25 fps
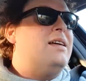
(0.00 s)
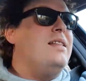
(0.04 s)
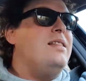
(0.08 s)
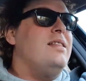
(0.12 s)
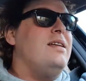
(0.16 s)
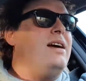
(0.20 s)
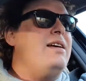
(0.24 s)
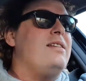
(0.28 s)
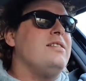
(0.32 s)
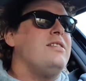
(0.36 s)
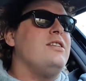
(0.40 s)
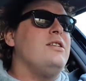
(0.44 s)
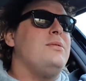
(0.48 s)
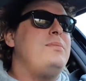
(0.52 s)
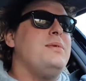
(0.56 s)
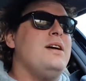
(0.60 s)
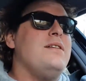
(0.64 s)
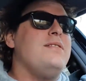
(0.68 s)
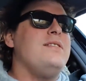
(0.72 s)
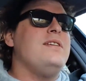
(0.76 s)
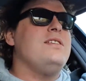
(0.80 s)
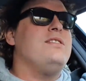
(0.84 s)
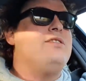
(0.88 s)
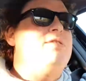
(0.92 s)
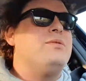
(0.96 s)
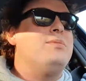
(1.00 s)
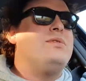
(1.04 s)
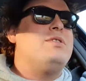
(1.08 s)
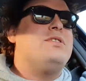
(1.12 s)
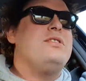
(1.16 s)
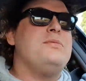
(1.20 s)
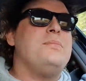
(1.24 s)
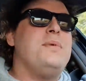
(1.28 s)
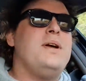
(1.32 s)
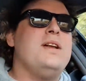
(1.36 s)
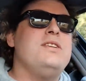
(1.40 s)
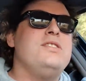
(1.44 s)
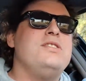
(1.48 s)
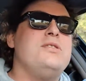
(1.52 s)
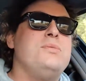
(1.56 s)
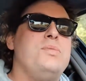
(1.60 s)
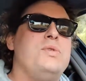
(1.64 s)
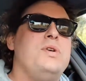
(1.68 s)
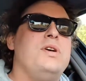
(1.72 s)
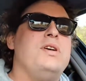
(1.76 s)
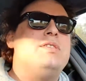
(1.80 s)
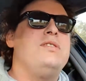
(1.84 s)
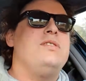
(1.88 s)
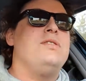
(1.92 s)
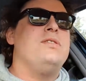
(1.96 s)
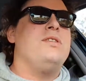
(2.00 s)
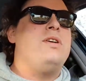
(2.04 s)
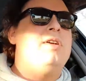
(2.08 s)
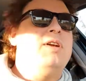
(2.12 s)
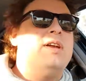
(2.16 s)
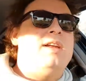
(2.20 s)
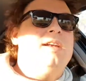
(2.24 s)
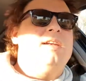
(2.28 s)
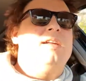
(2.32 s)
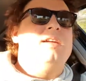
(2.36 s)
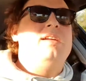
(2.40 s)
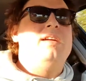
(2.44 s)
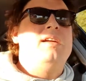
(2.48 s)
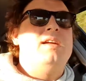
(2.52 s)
That's going to be having some suspension work done on it,